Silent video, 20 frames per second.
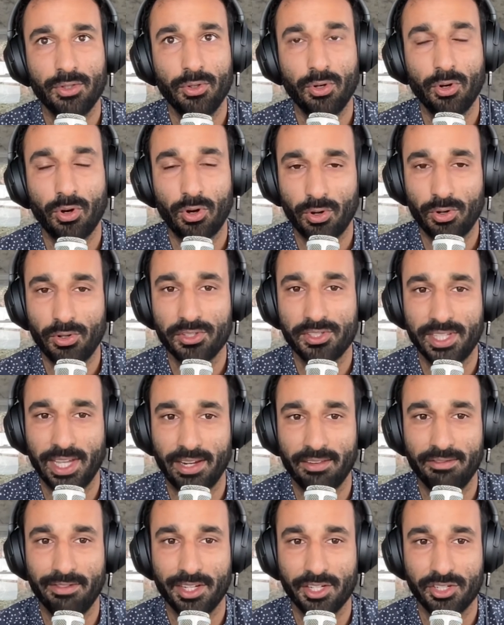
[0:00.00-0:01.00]
who
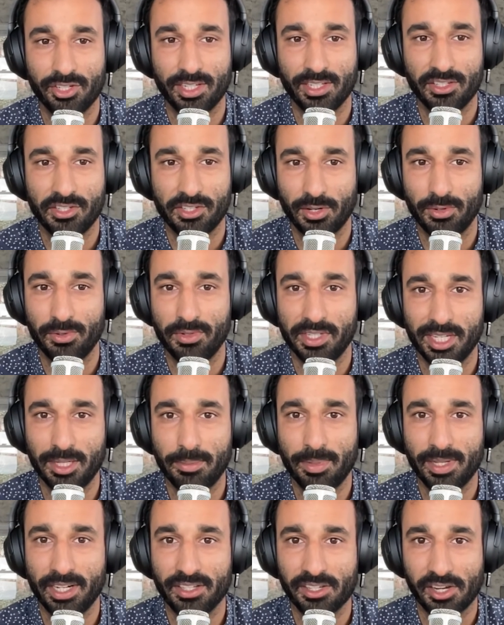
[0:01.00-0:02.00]
holds that vision so
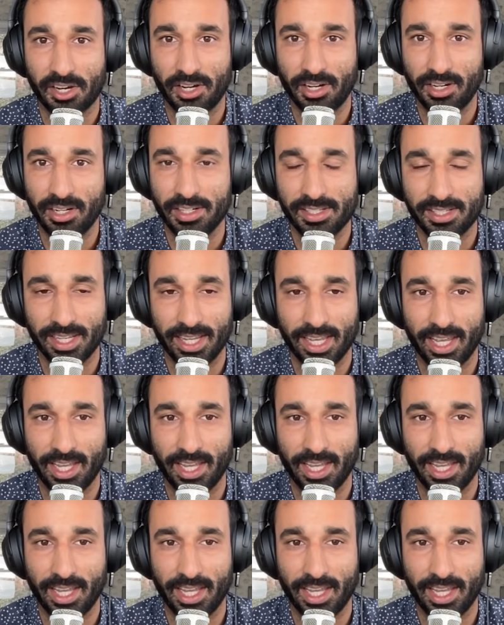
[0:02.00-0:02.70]
deep in his heart